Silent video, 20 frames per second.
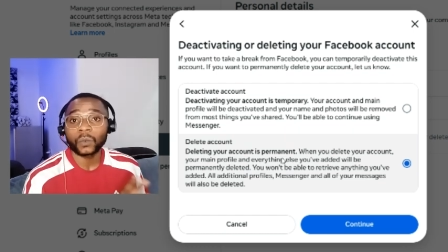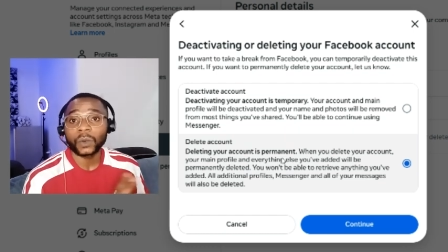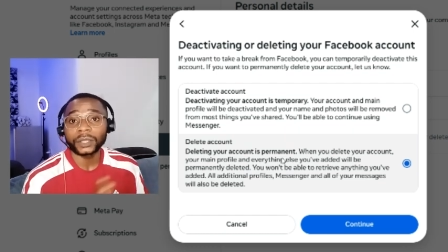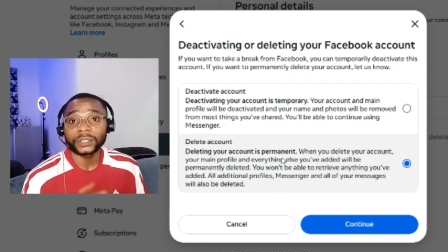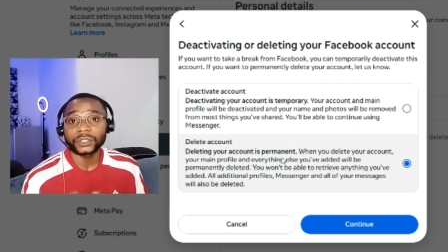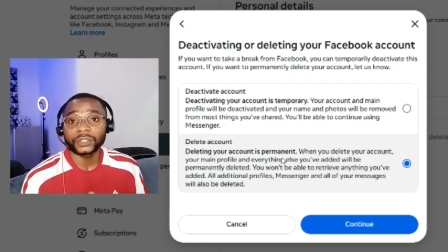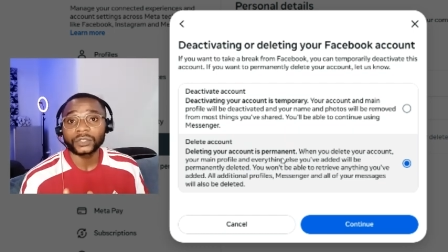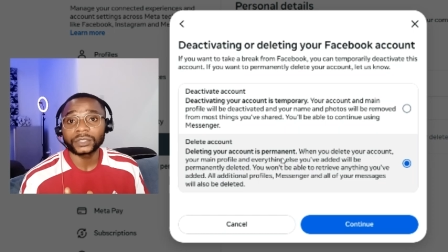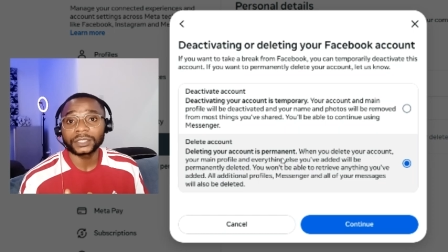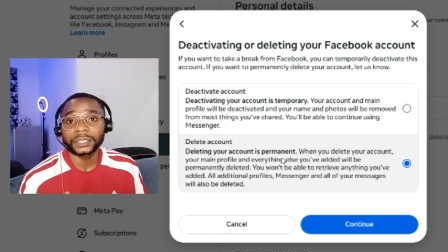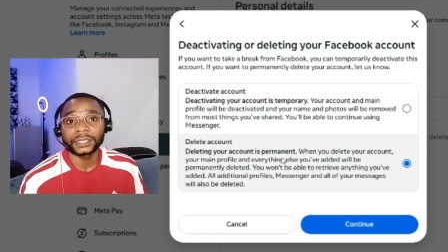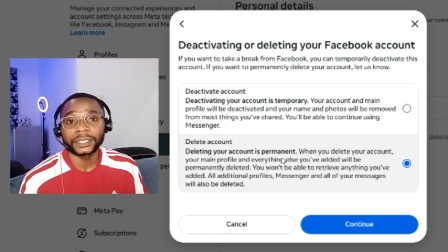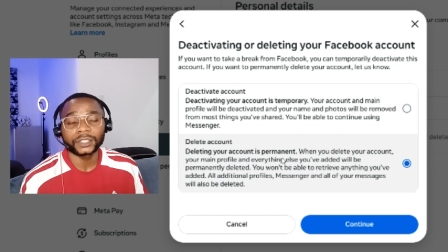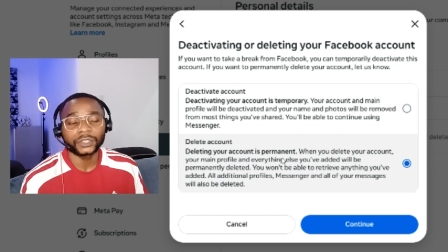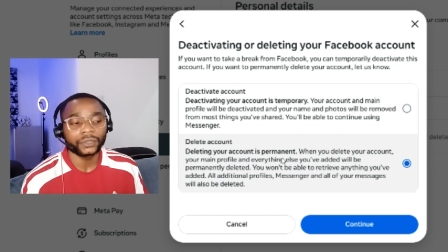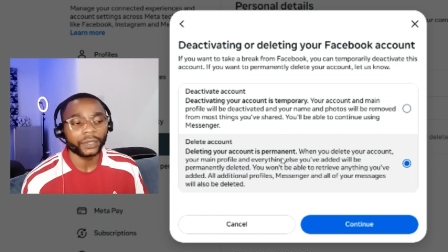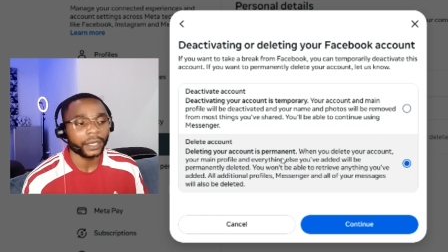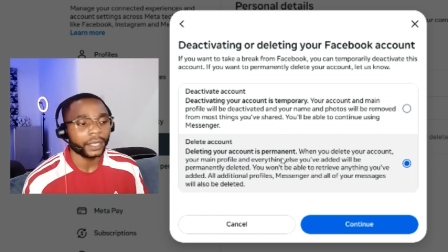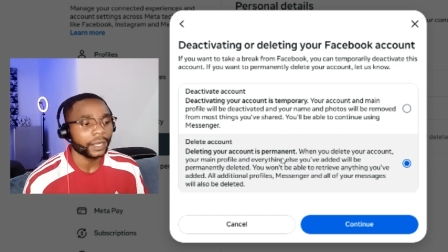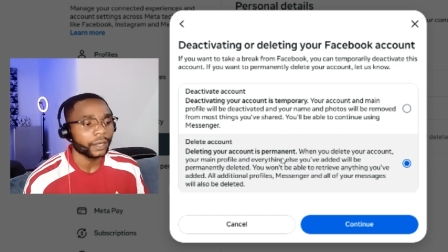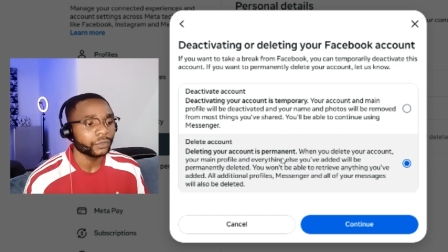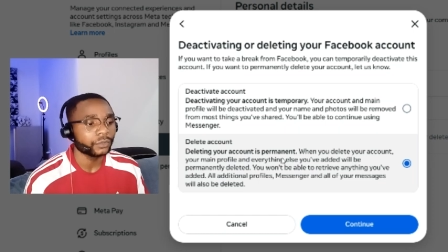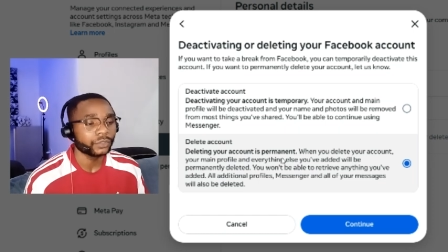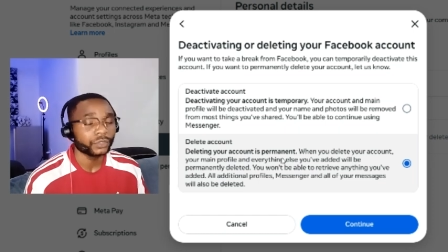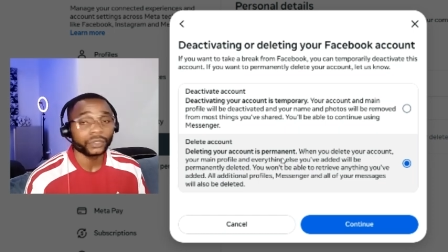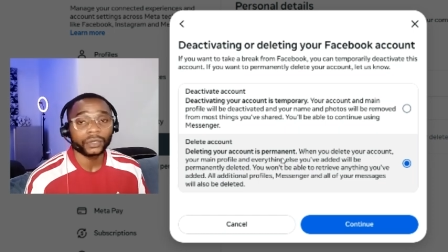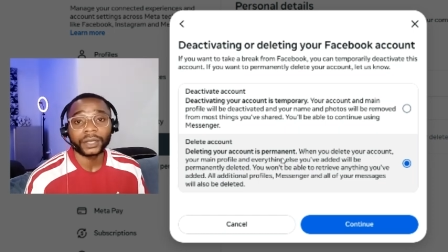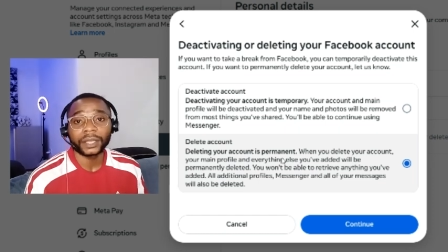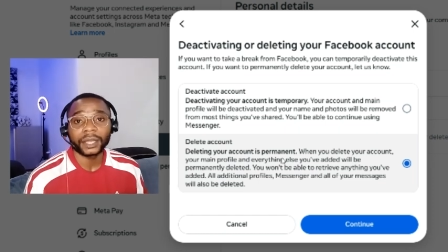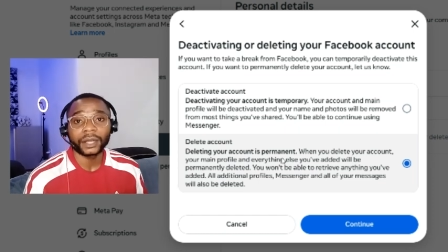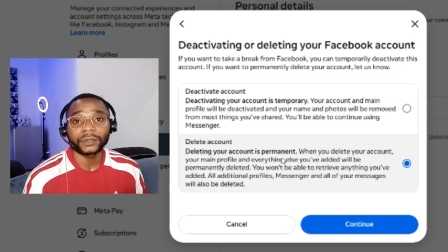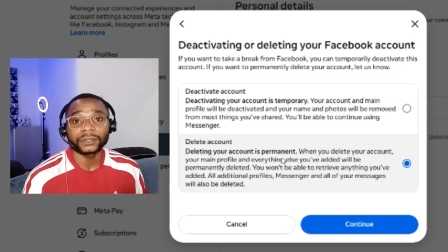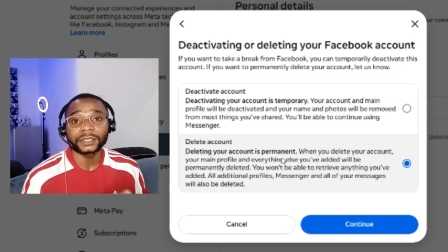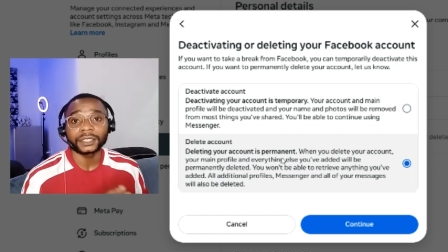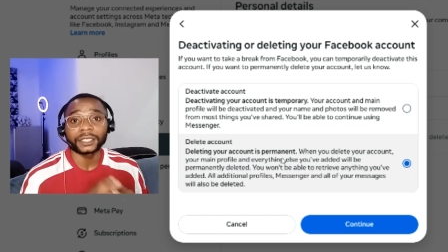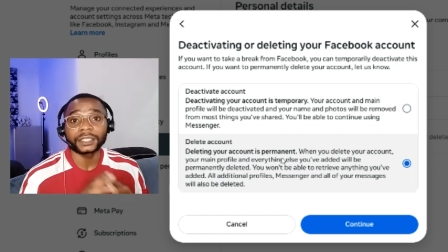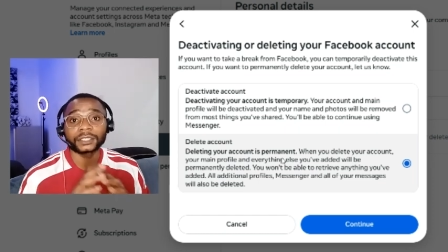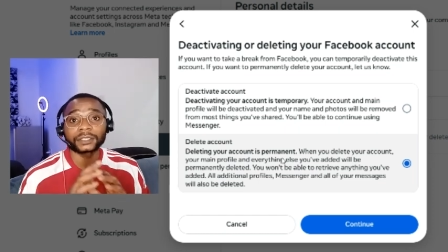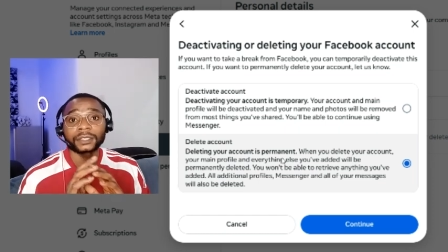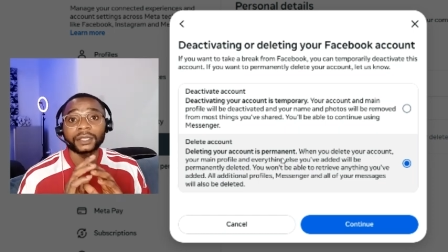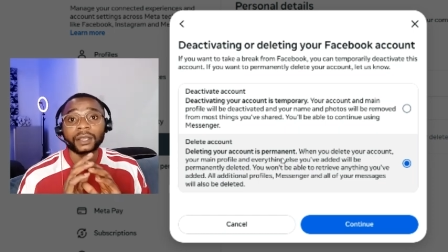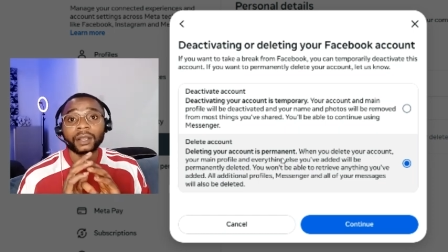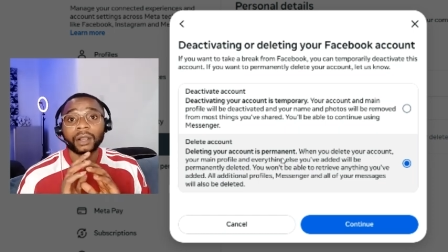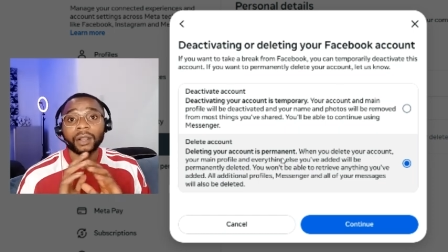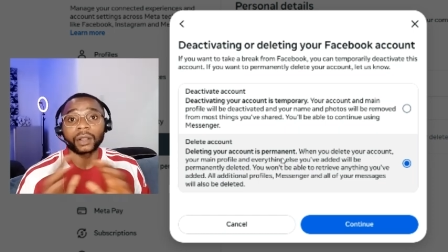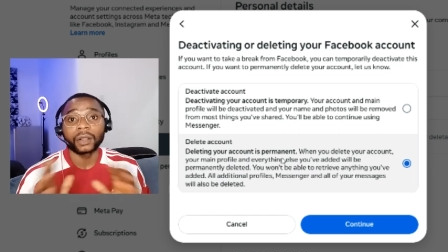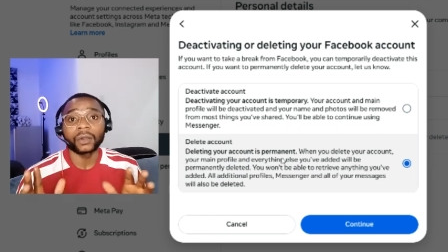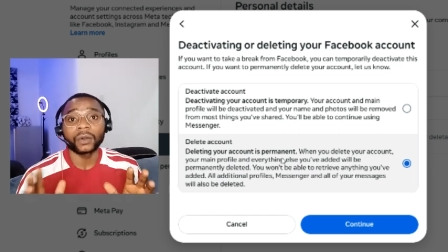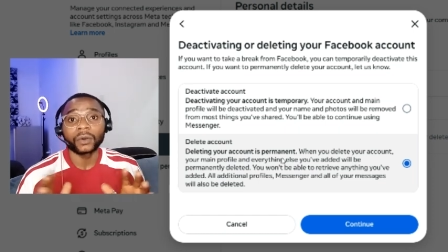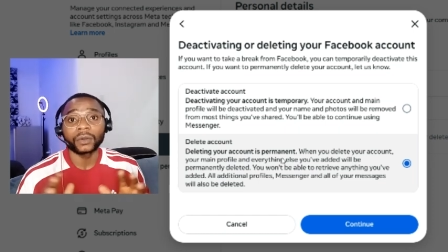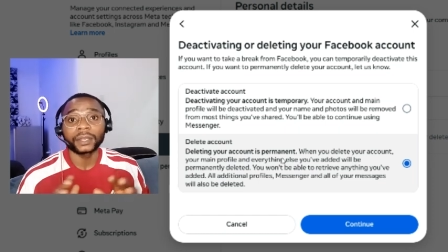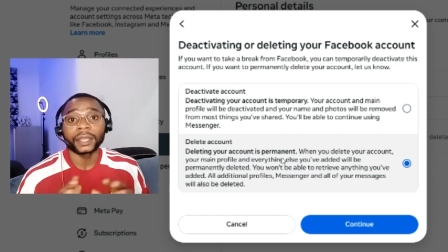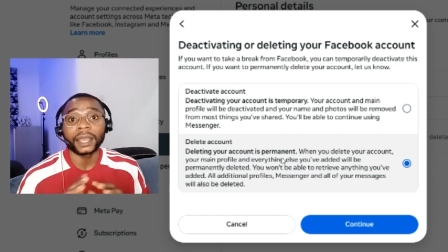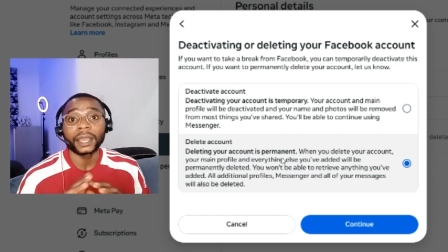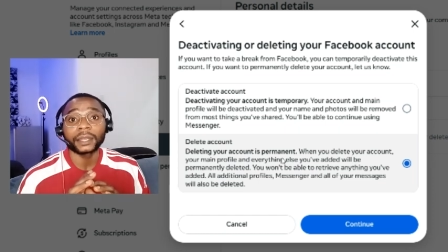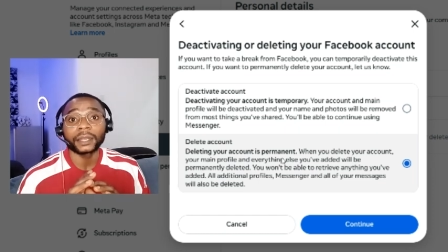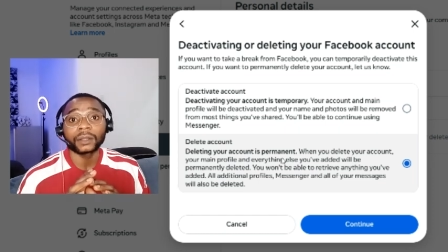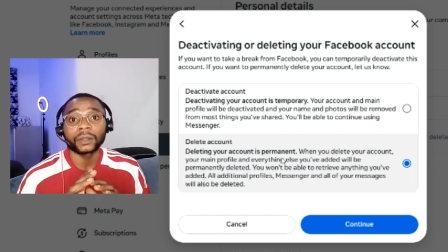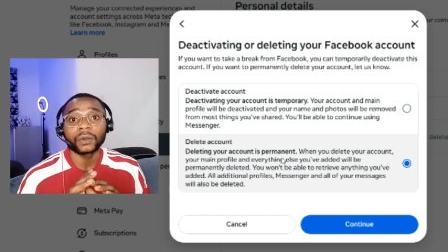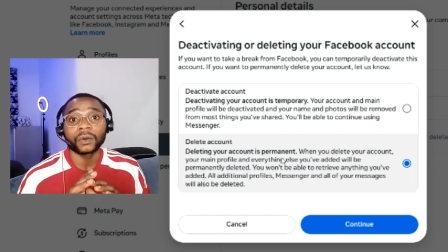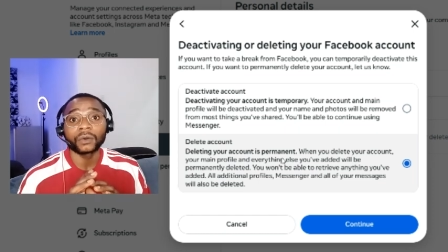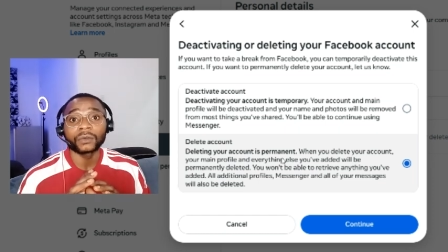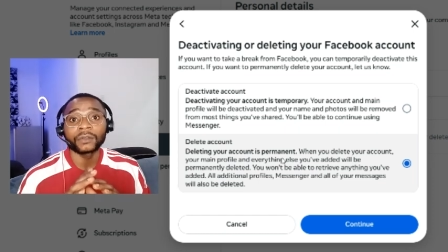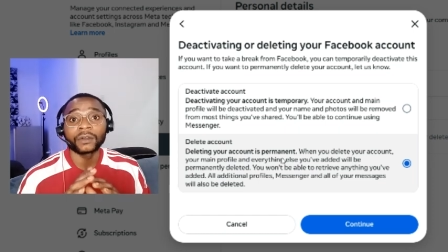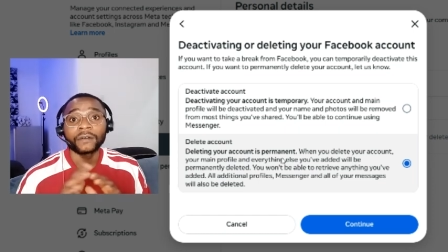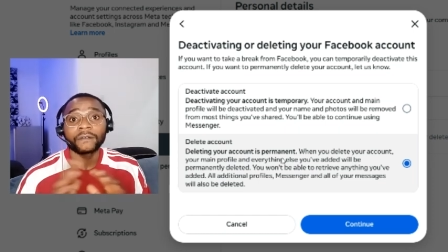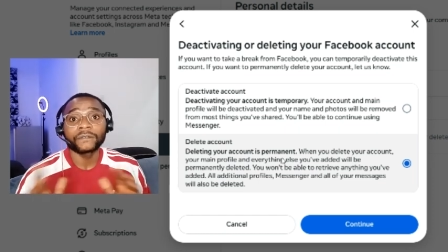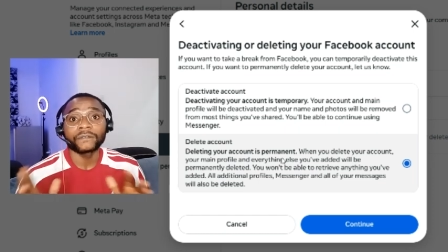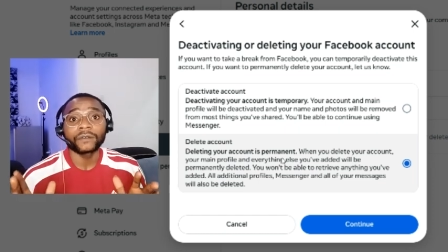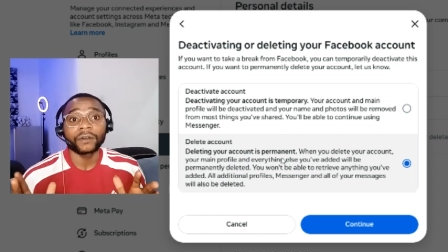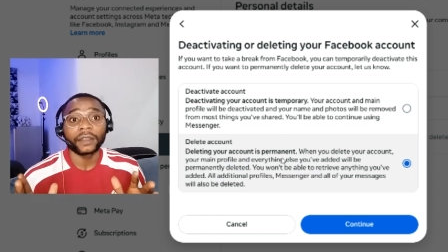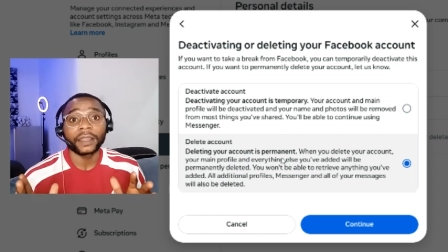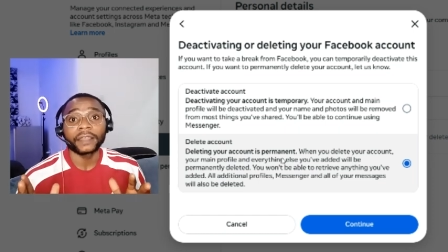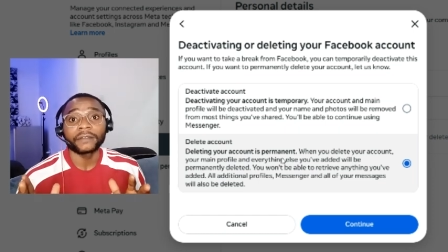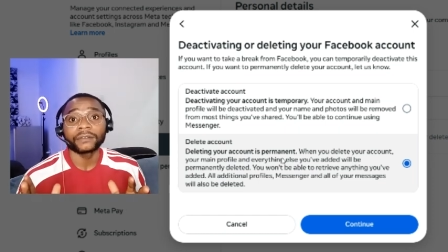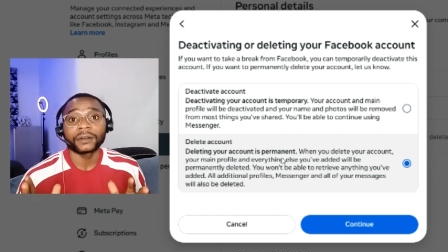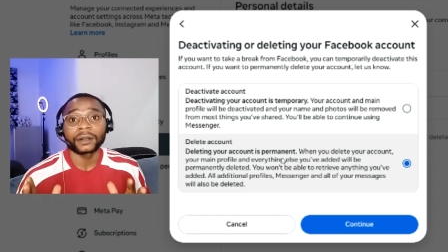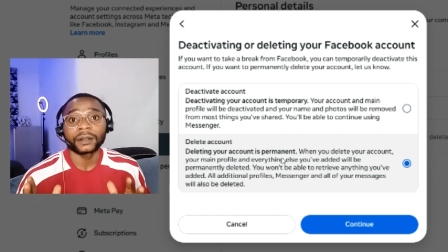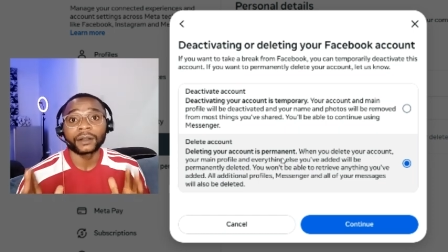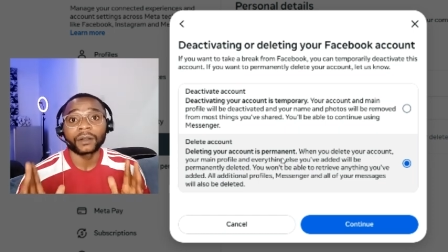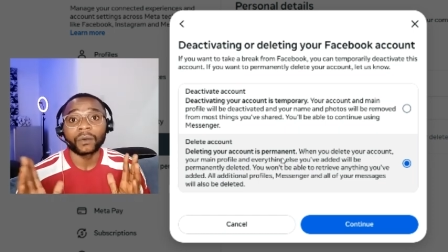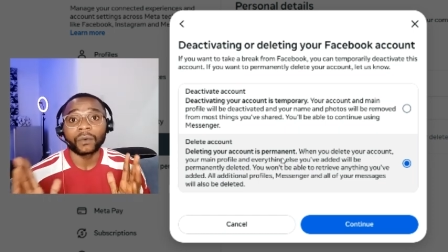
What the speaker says: Once you delete your account is gone and gone forever.